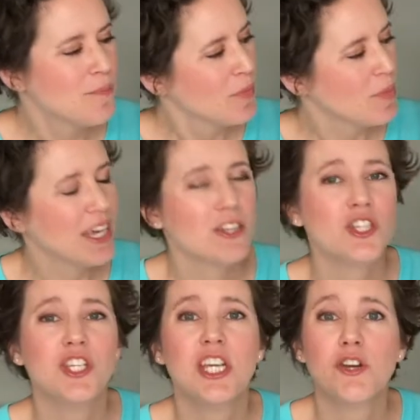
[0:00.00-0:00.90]
because
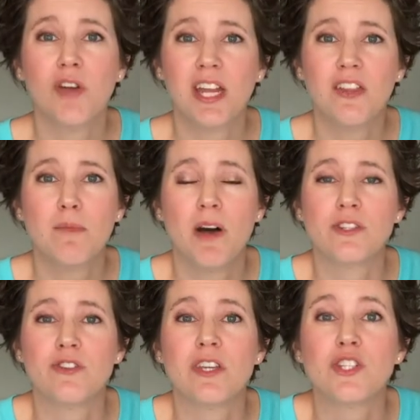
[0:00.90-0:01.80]
she created the monster
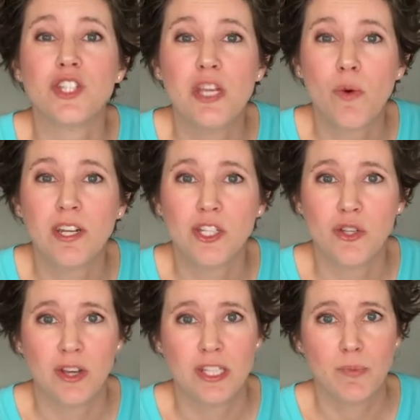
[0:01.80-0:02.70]
that she wanted to
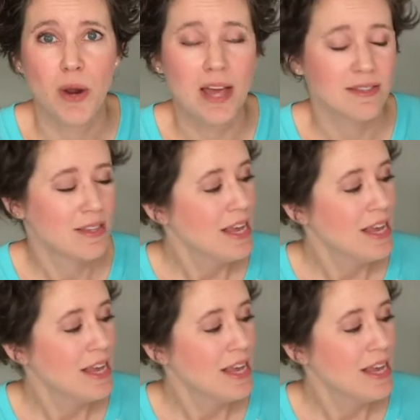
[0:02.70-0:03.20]
express.